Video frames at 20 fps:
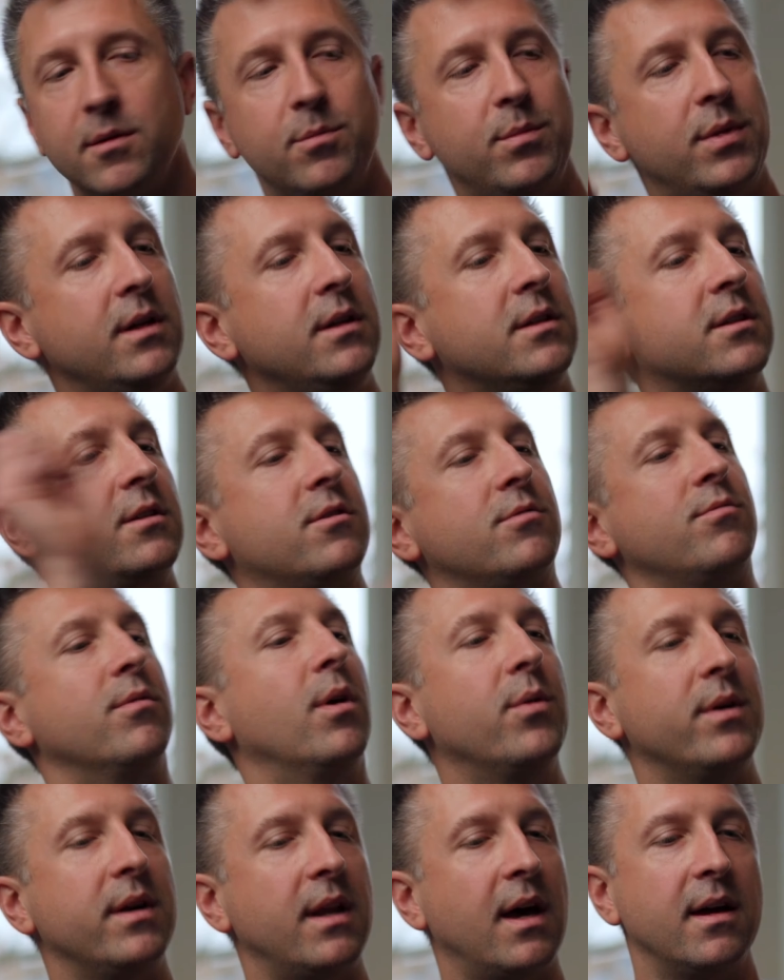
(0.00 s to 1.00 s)
the piece,
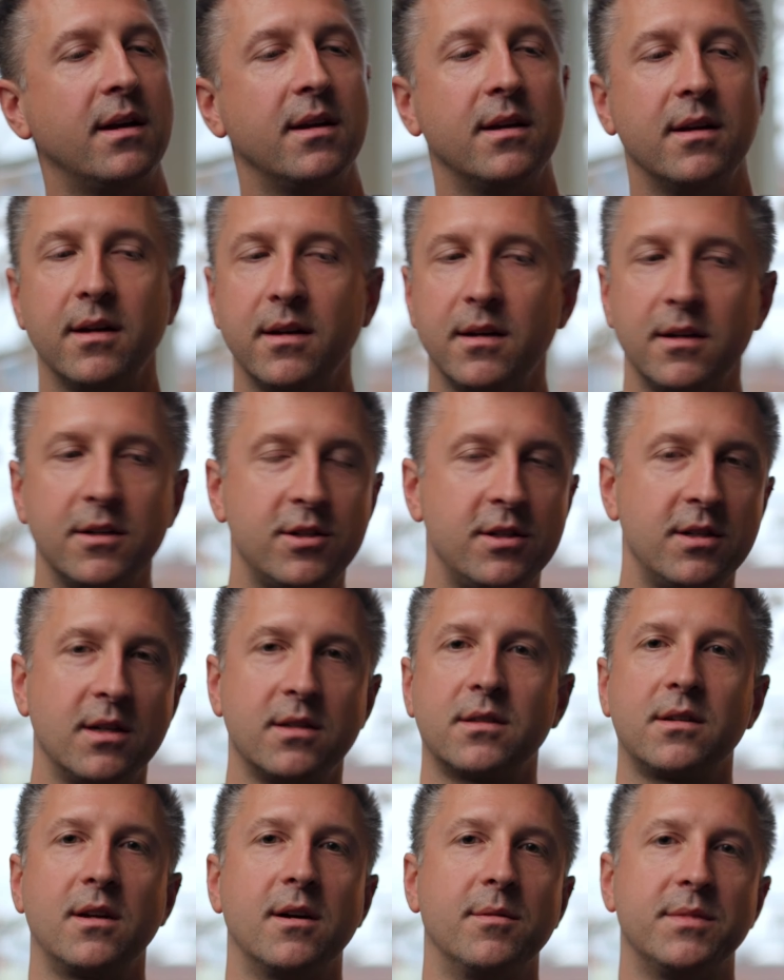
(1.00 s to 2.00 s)
throw it at it, and it
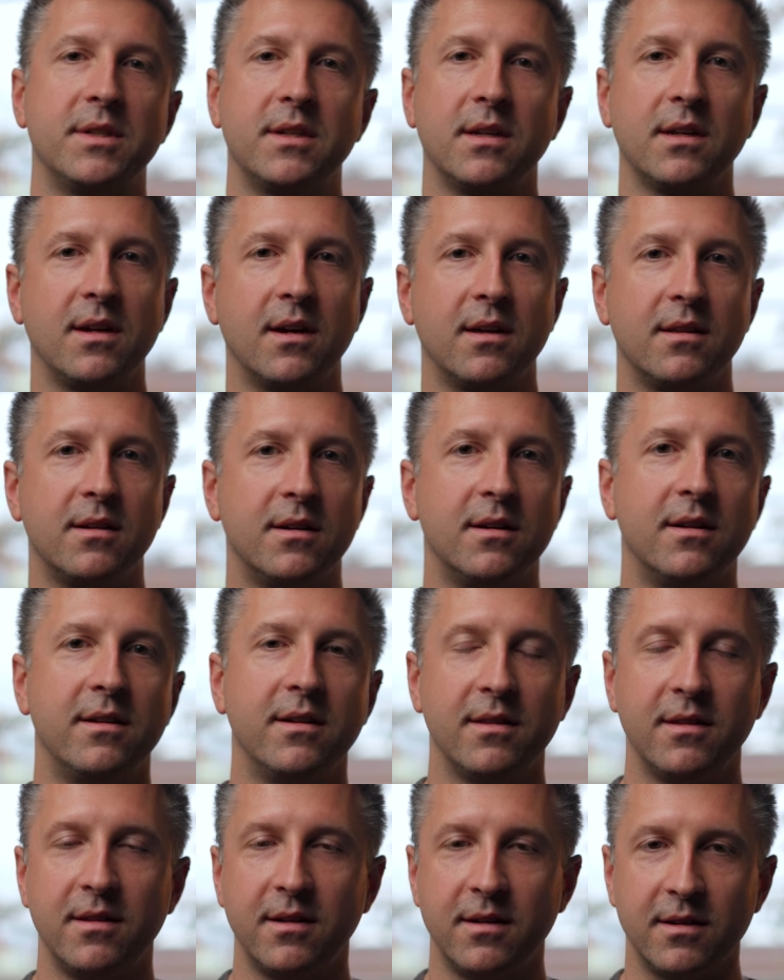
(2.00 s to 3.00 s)
just comes together.
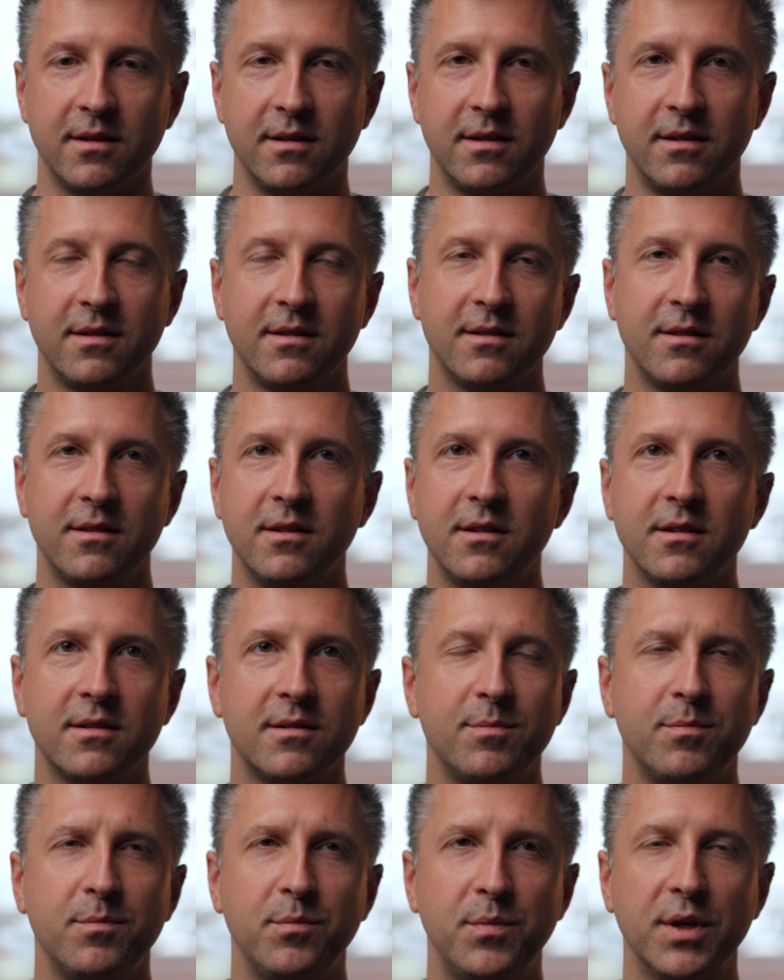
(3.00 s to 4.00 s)
They're
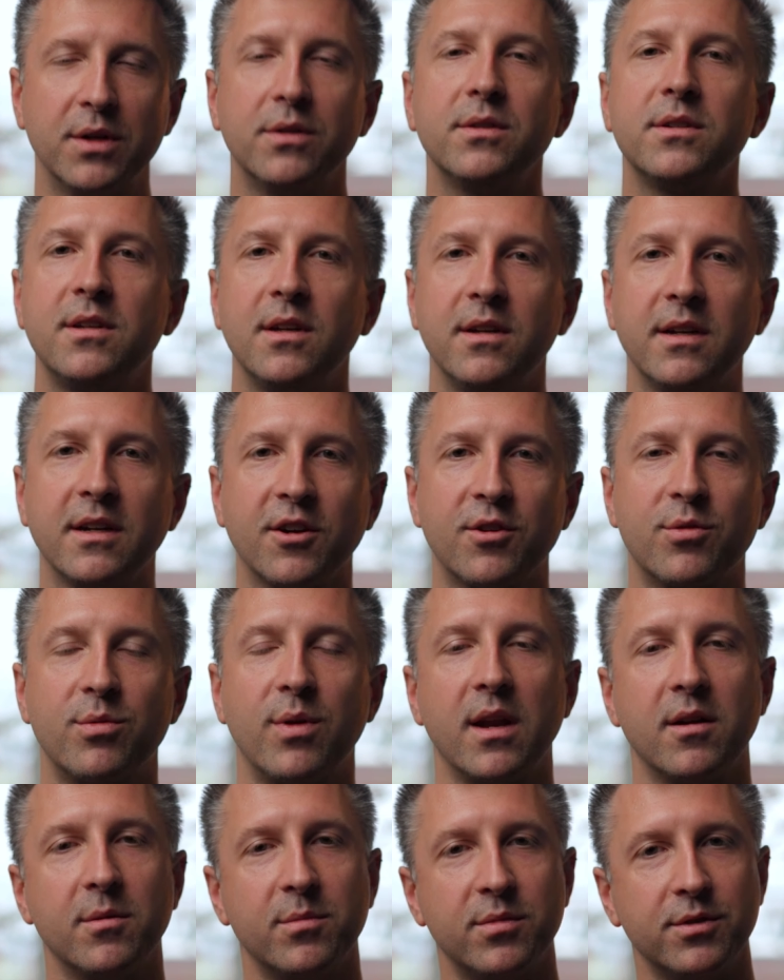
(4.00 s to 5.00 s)
just built to
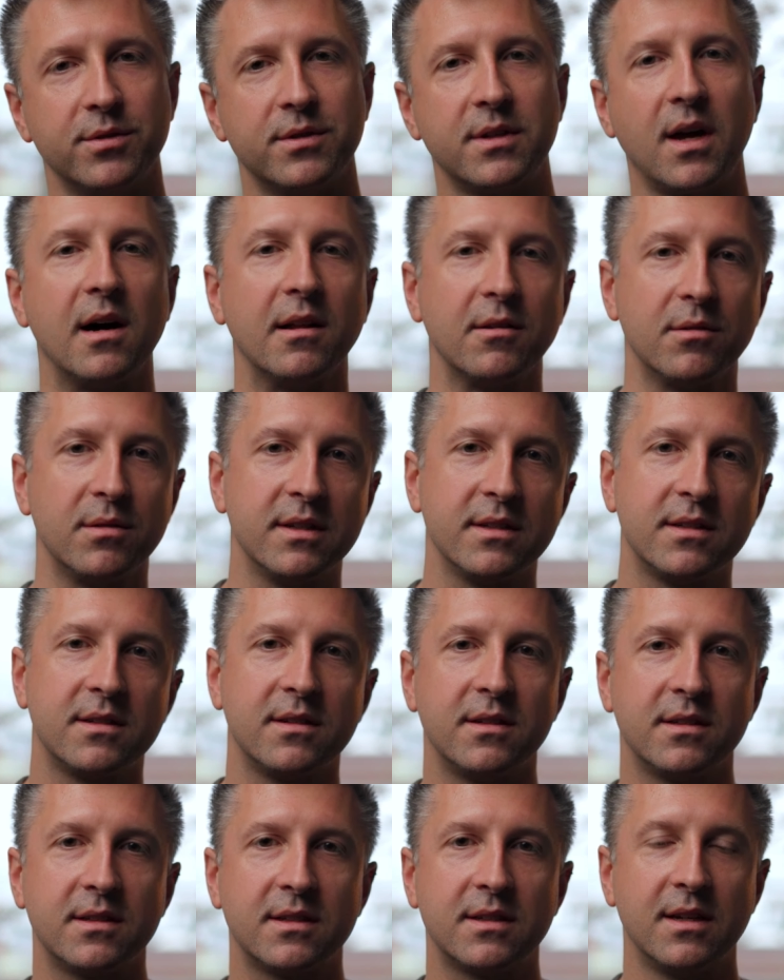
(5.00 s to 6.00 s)
incredible
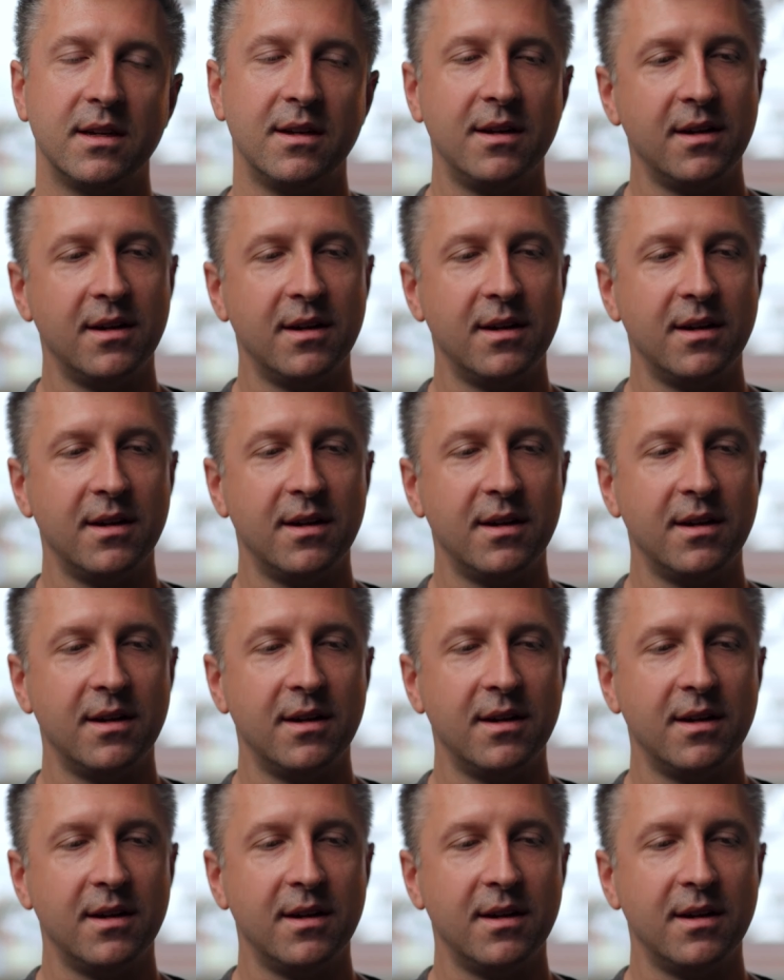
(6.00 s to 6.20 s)
tolerances.